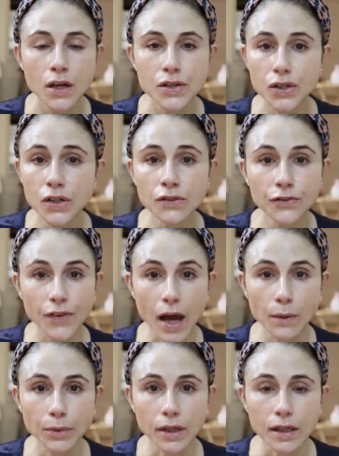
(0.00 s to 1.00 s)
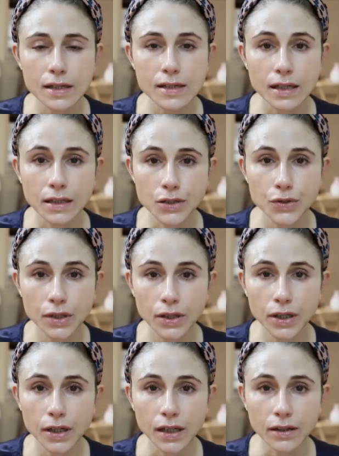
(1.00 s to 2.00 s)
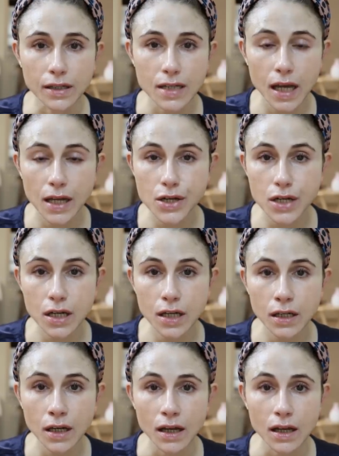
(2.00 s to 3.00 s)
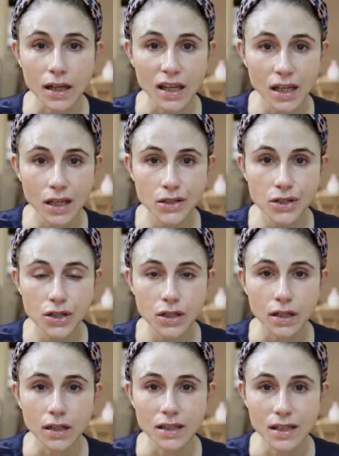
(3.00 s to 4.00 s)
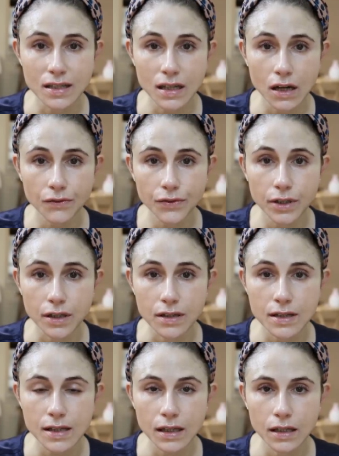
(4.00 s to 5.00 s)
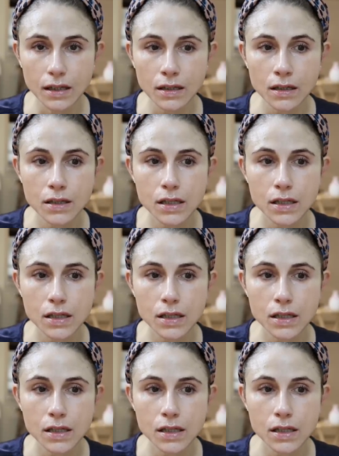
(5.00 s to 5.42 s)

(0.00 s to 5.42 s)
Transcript: certain fabrics can trigger irritation, itch, discomfort in the skin.